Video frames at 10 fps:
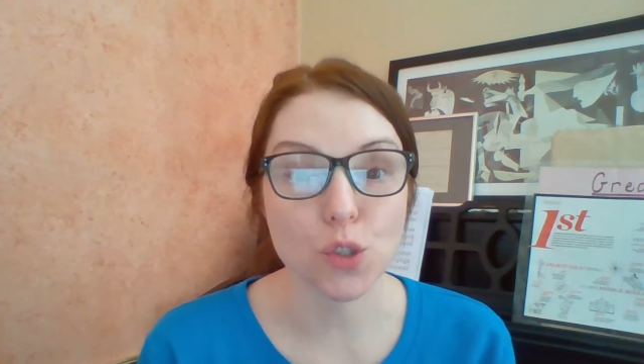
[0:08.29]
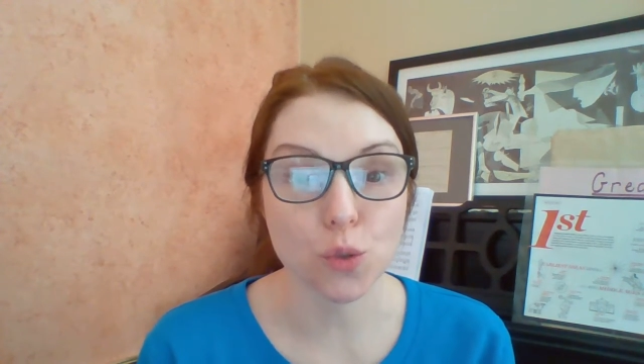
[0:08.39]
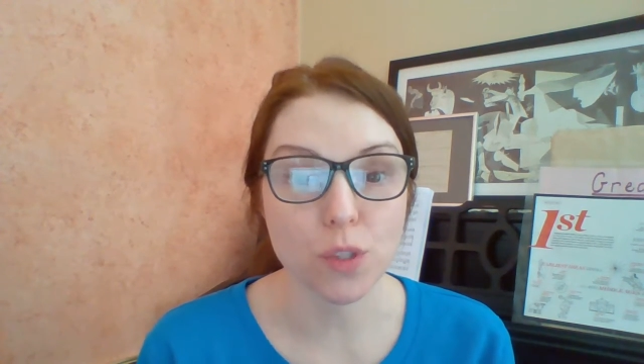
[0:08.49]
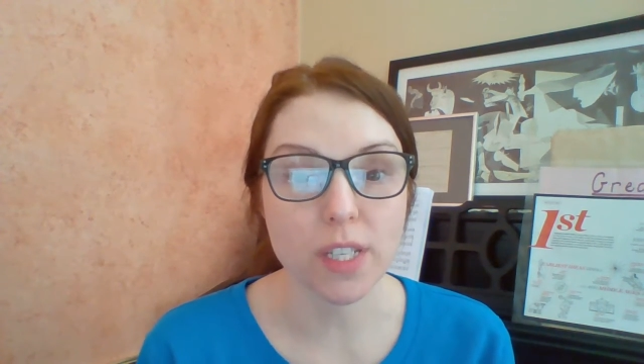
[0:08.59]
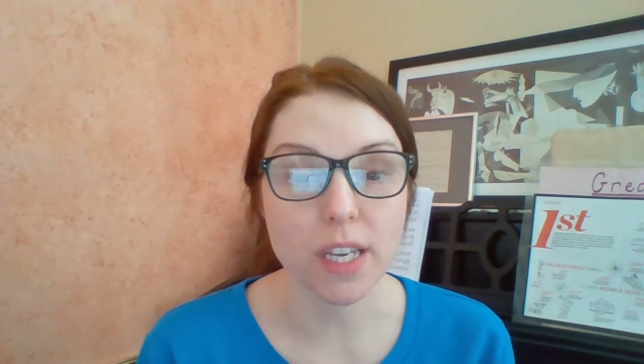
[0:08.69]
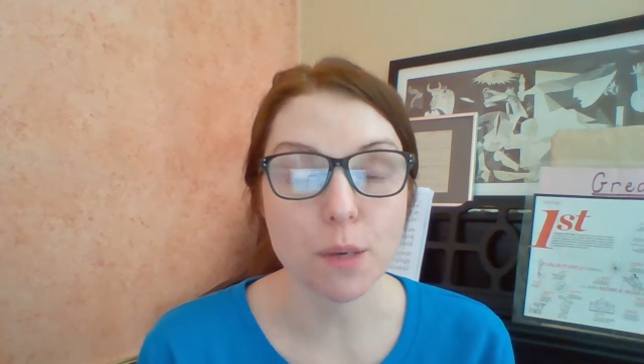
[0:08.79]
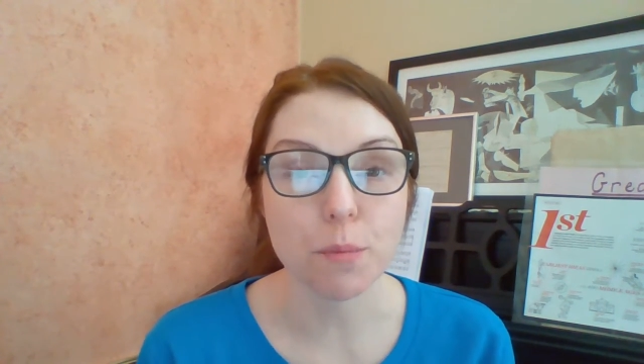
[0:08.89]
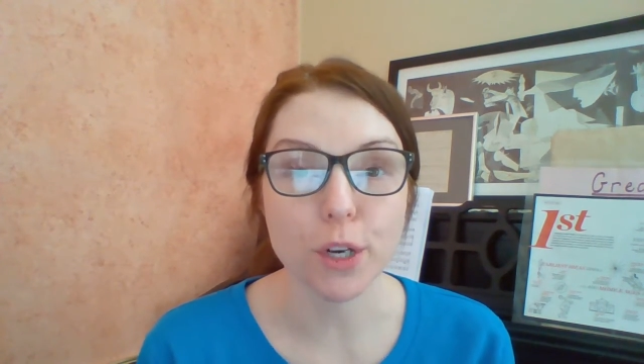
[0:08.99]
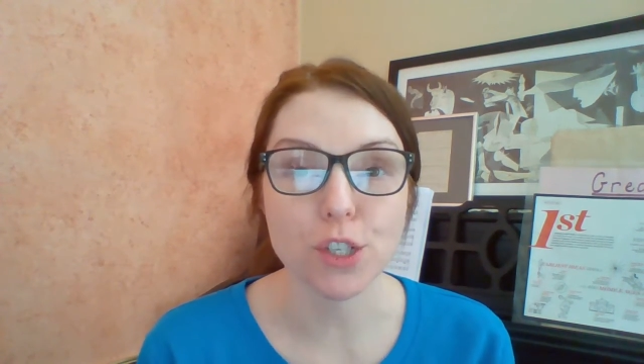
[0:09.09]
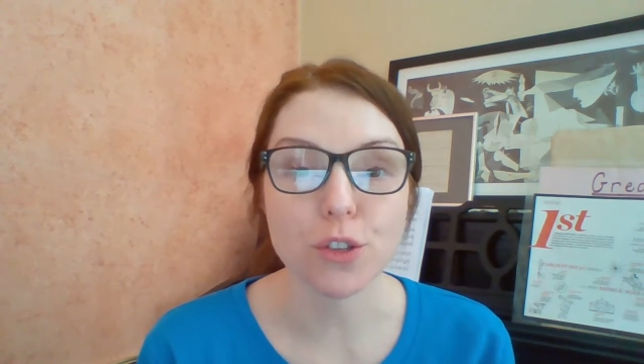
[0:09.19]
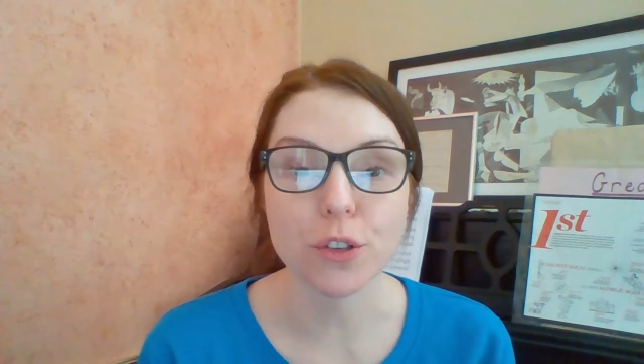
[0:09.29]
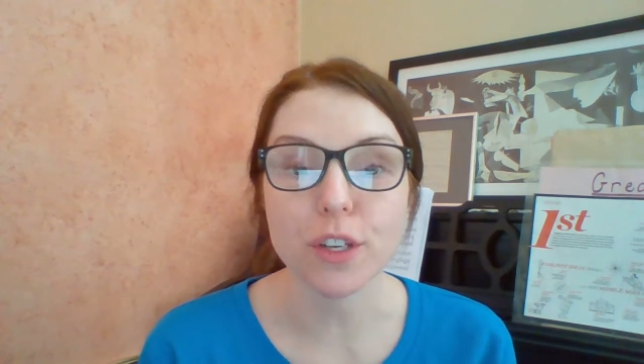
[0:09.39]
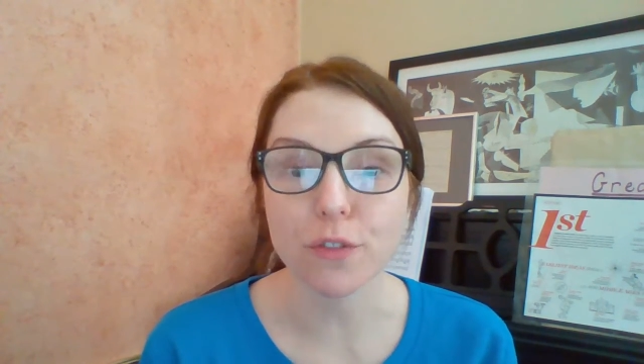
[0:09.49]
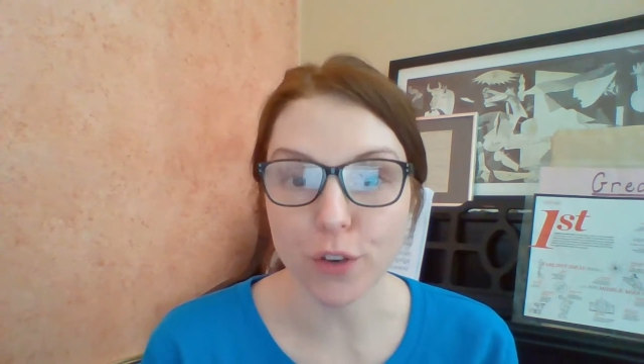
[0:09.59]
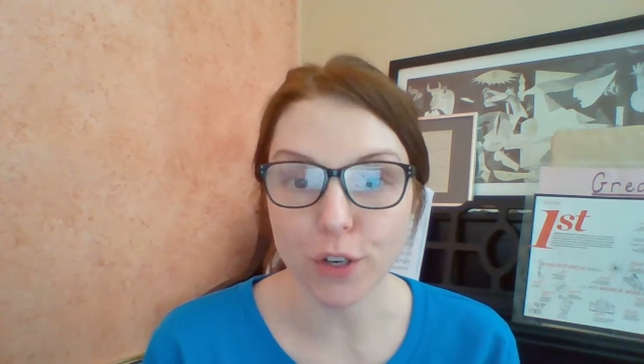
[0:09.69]
Tuesday, March
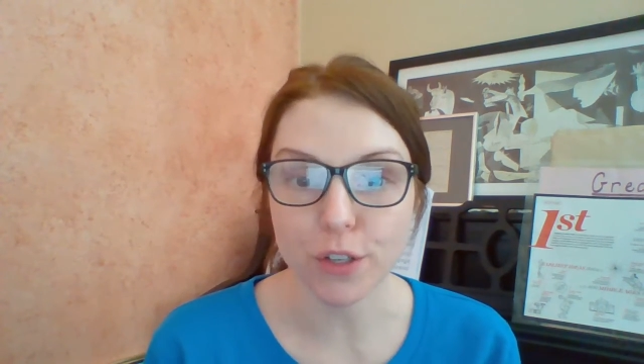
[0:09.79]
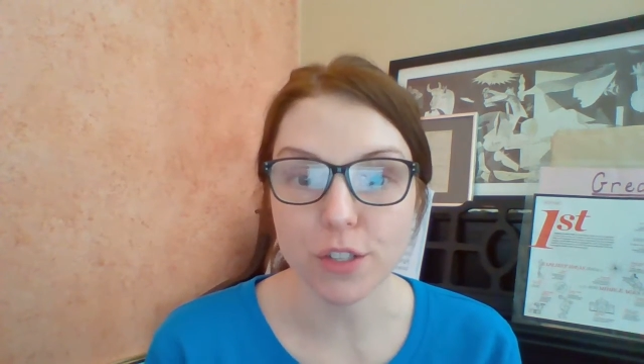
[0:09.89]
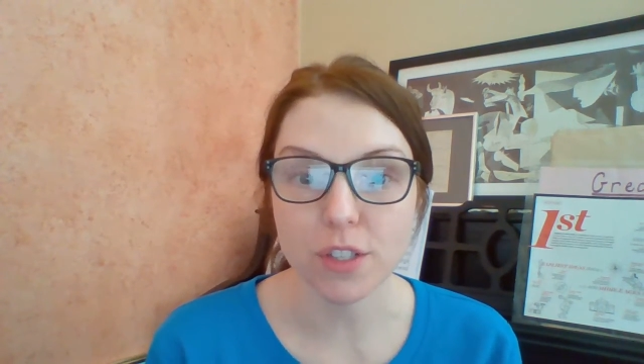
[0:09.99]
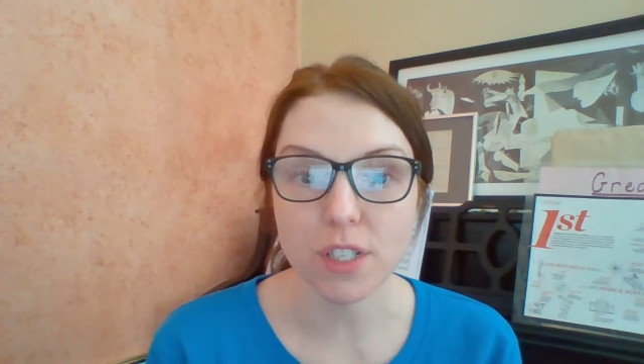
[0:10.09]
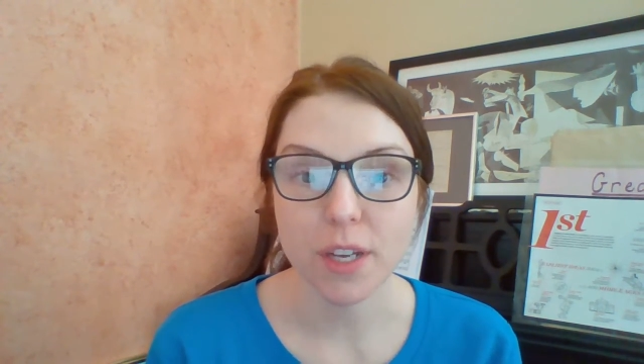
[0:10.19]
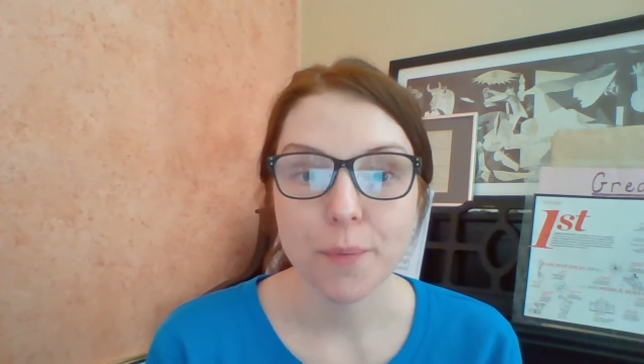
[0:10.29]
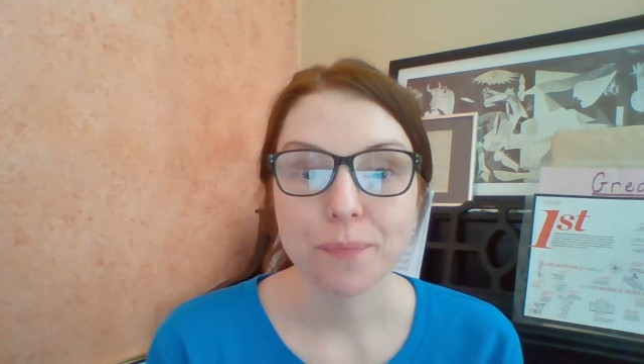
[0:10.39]
31st.